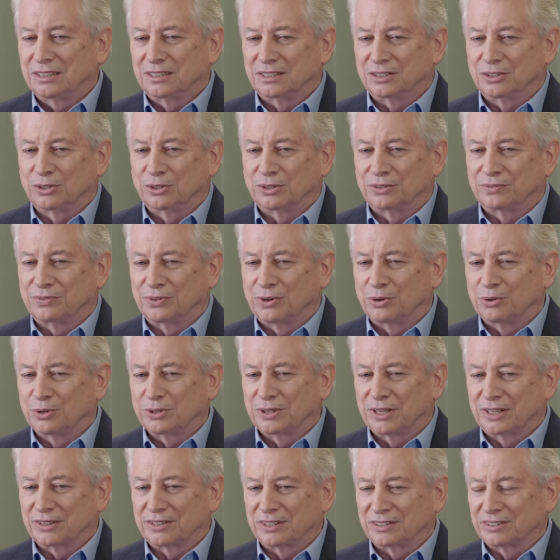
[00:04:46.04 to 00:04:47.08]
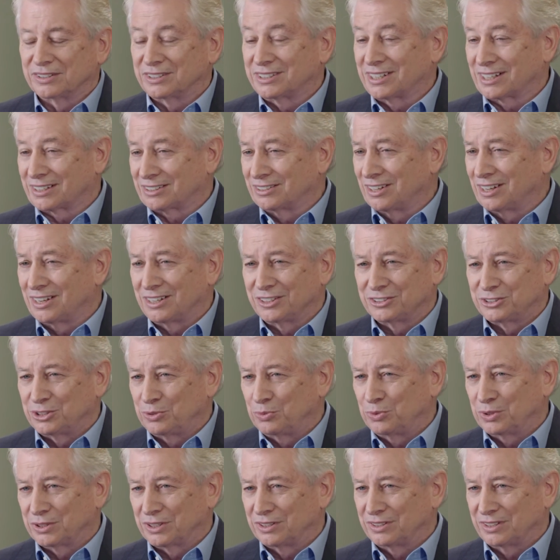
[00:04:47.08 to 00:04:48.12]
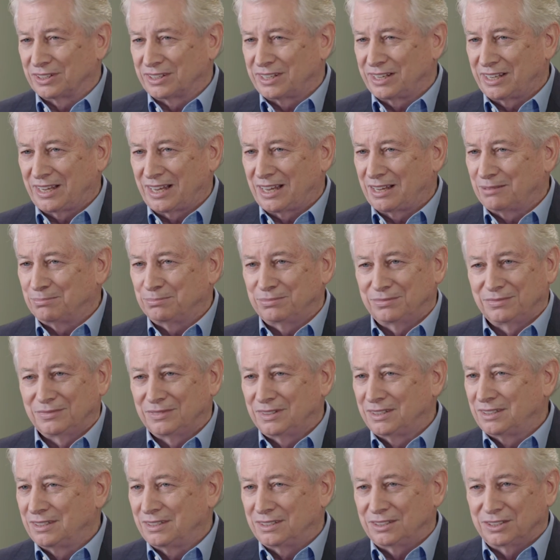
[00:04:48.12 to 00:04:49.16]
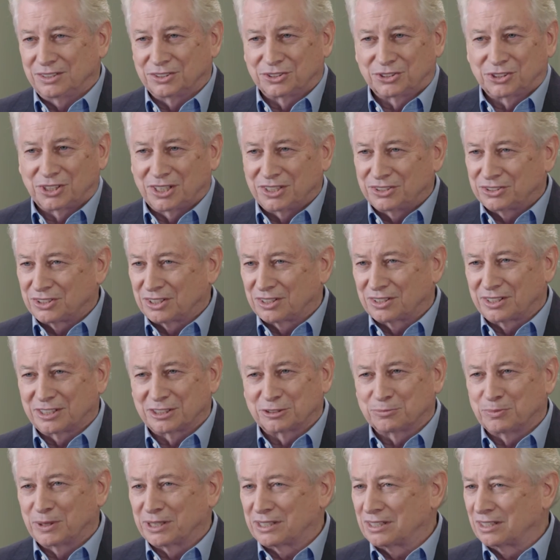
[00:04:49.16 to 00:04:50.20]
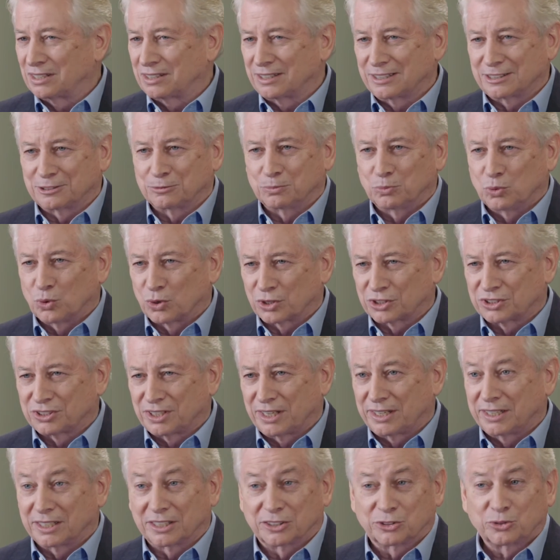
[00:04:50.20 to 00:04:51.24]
going forward. I think the technology within the cab is changing things, making things more exciting,